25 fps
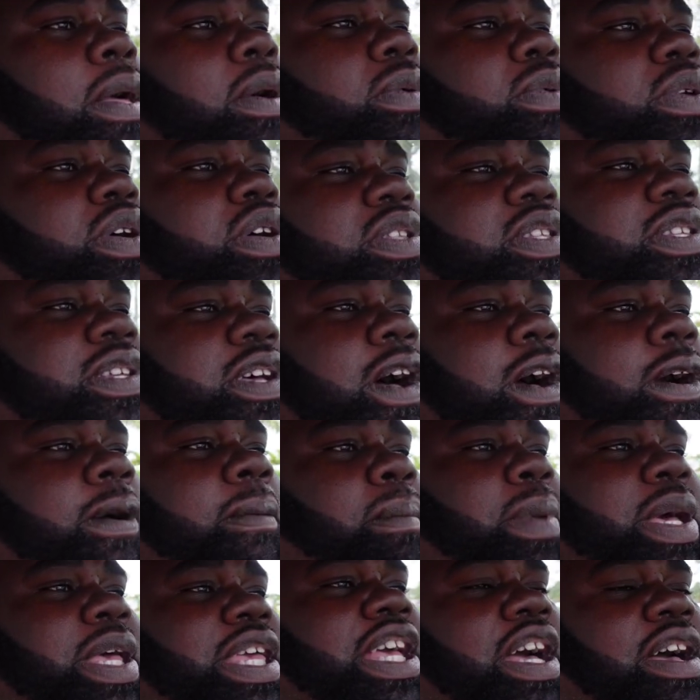Real talk.
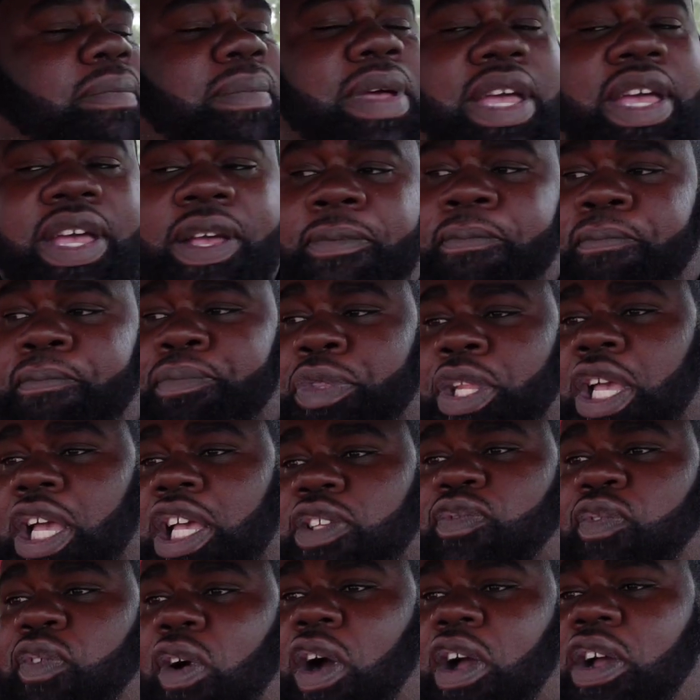But yeah, man,
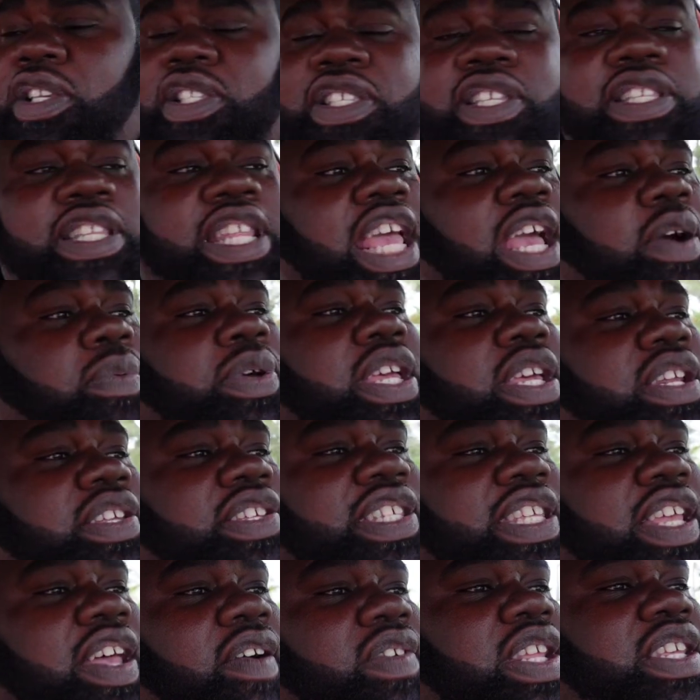as far as today, we in the
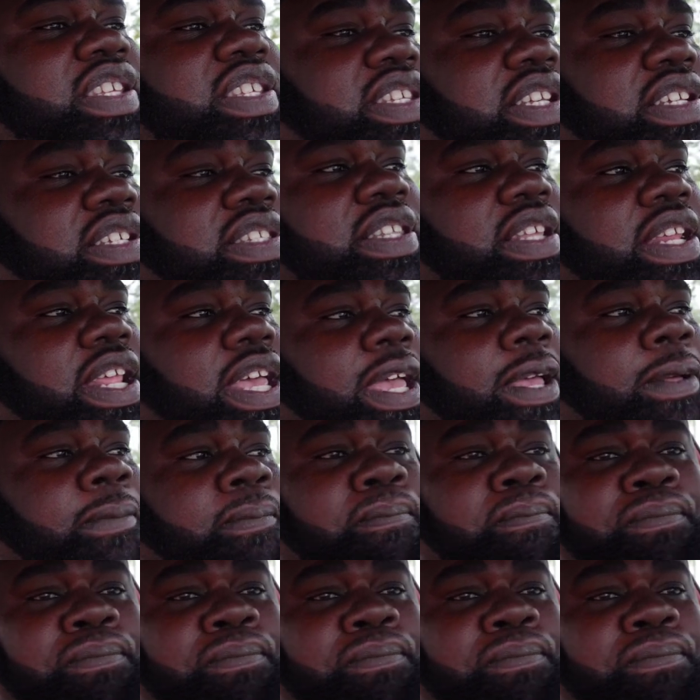76 today.